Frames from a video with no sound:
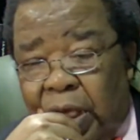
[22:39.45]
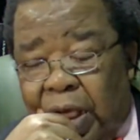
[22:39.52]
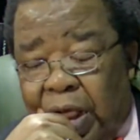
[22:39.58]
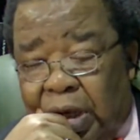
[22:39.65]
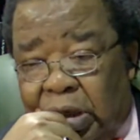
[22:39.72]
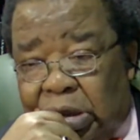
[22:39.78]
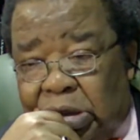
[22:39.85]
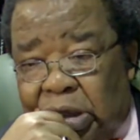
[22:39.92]

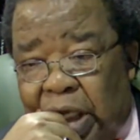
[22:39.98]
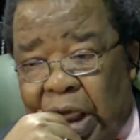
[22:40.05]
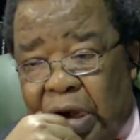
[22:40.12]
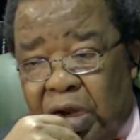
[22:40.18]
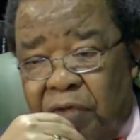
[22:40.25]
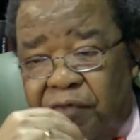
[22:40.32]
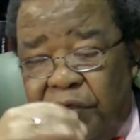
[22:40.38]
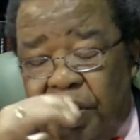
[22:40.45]
And
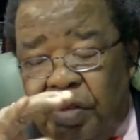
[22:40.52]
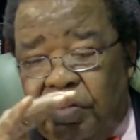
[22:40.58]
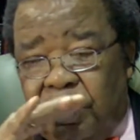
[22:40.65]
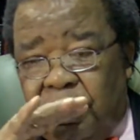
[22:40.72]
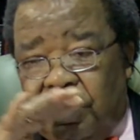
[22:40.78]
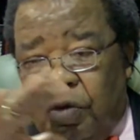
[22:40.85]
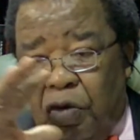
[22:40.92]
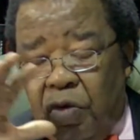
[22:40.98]

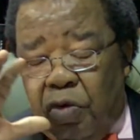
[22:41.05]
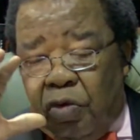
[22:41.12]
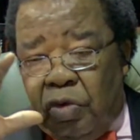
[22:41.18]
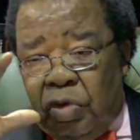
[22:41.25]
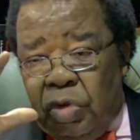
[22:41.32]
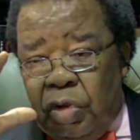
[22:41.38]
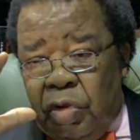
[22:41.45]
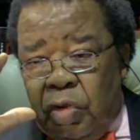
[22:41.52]
even
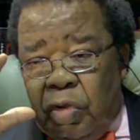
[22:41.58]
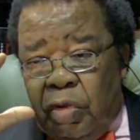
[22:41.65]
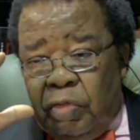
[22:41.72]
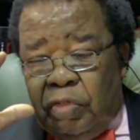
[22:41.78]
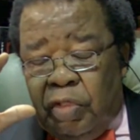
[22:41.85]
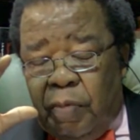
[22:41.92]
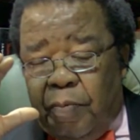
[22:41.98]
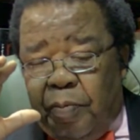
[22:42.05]
though
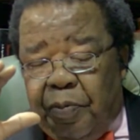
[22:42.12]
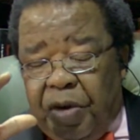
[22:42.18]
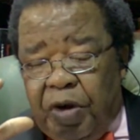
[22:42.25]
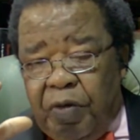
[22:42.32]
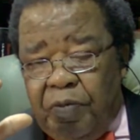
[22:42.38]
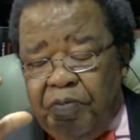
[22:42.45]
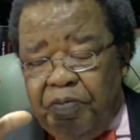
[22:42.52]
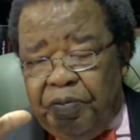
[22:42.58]
the
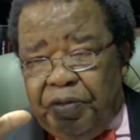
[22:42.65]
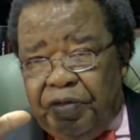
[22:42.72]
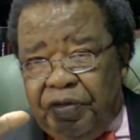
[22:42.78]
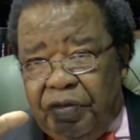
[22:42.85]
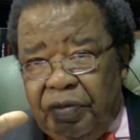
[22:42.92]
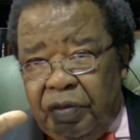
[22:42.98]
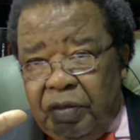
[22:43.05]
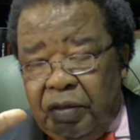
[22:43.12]

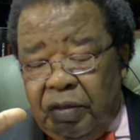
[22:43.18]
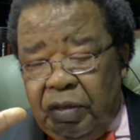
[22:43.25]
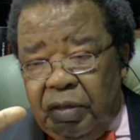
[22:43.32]
bombs